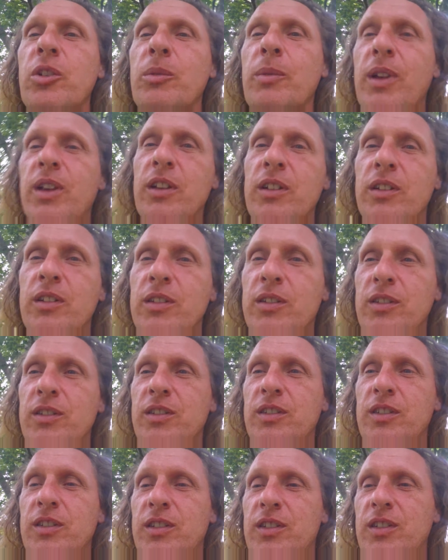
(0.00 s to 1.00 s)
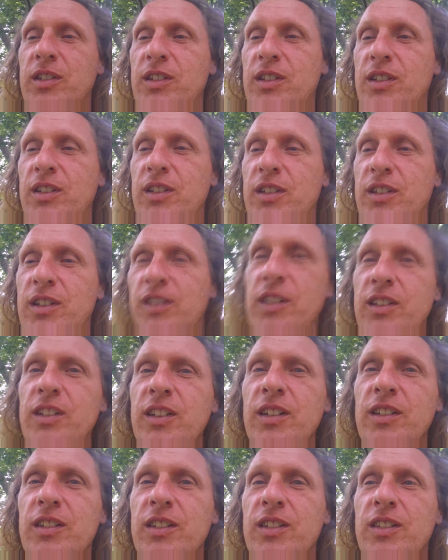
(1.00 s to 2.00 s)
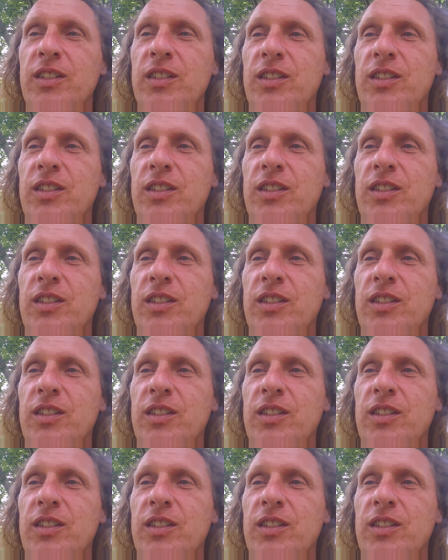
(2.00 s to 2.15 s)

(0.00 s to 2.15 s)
de Isn't it?